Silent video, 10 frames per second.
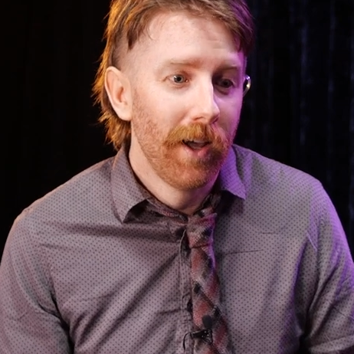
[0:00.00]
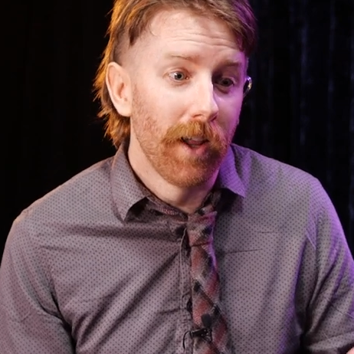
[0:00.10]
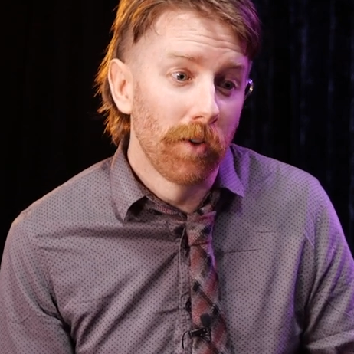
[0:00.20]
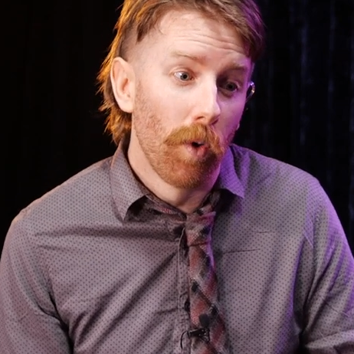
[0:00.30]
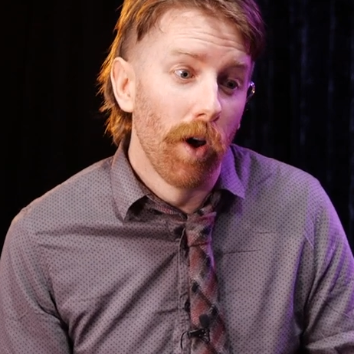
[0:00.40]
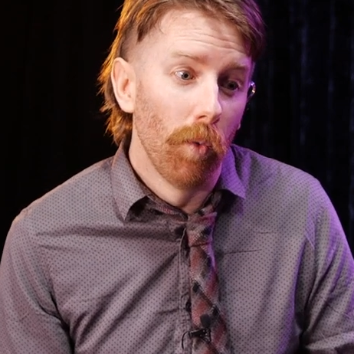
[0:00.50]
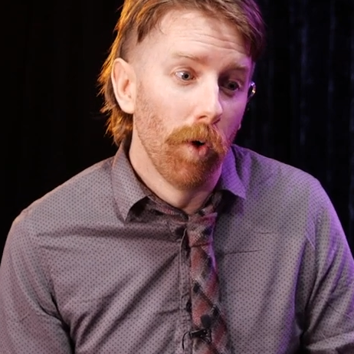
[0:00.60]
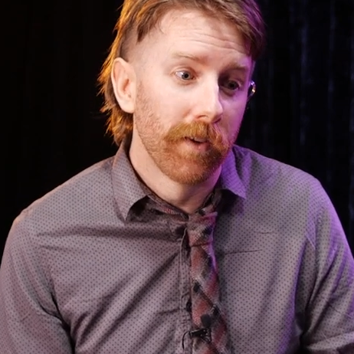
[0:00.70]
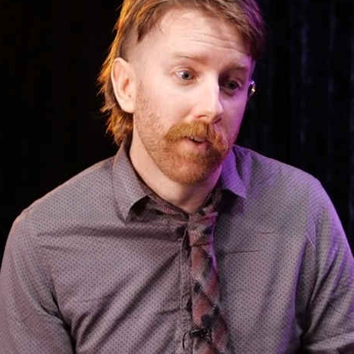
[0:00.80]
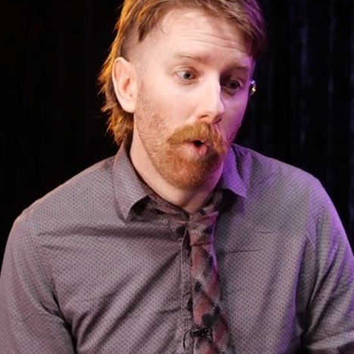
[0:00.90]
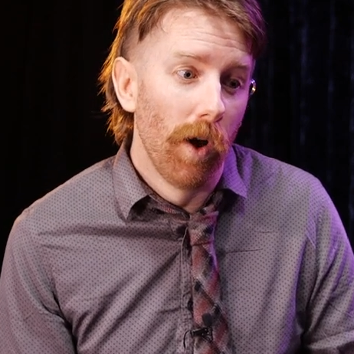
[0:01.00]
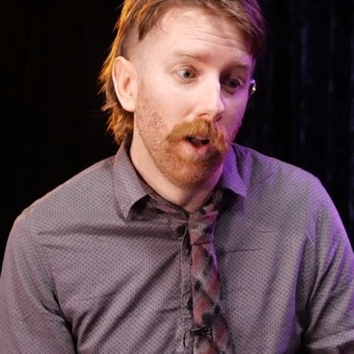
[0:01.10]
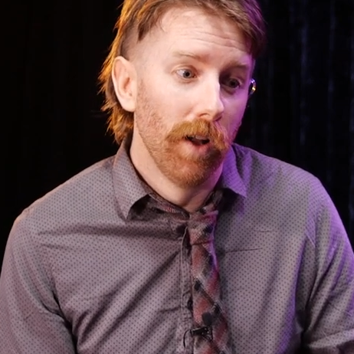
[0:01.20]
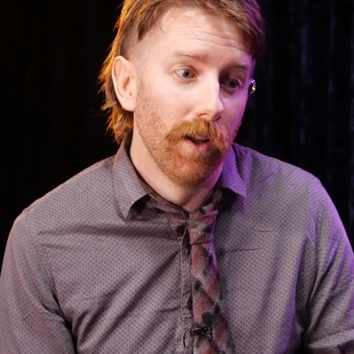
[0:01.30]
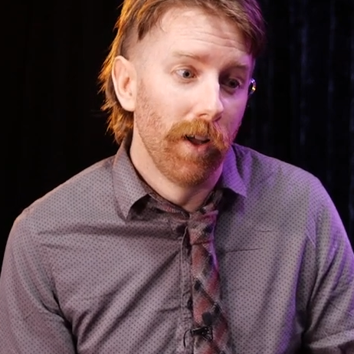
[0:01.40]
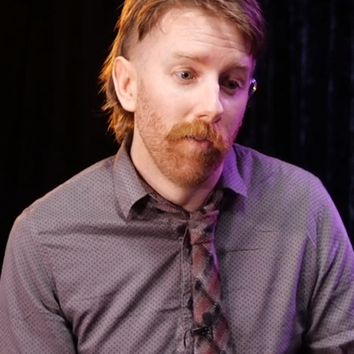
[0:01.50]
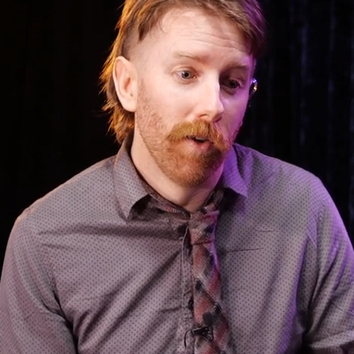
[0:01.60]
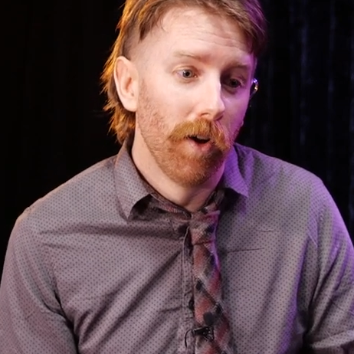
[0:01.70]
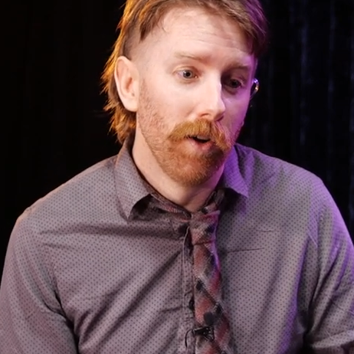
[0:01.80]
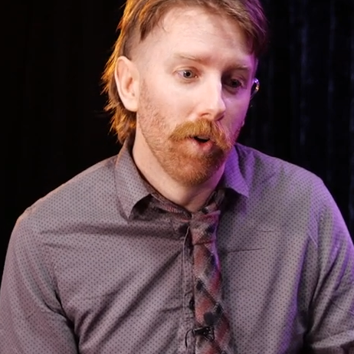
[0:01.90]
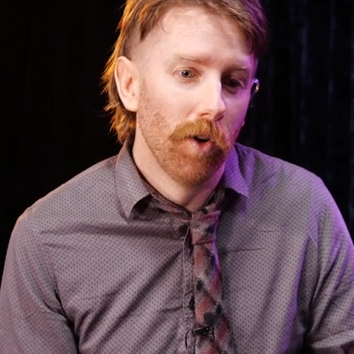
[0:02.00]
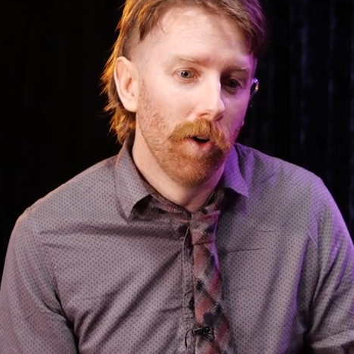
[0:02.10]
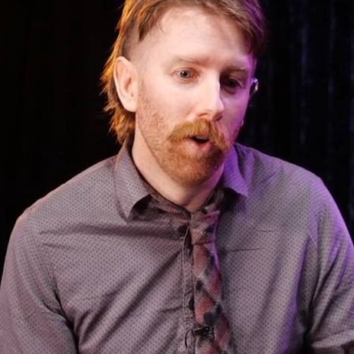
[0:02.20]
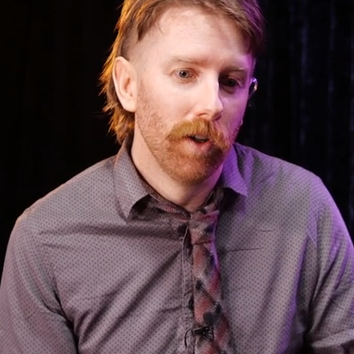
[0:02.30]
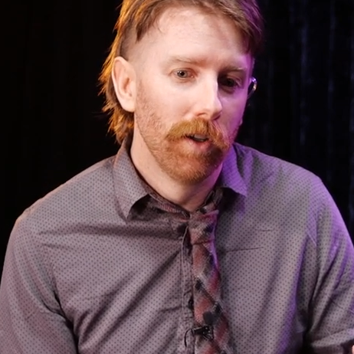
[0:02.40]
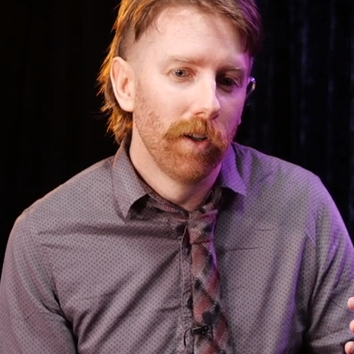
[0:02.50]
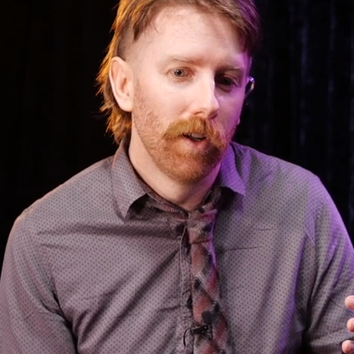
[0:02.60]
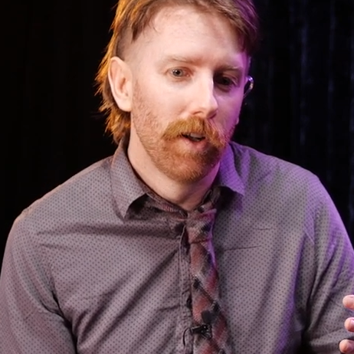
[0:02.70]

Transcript: That's why it works so well, even on your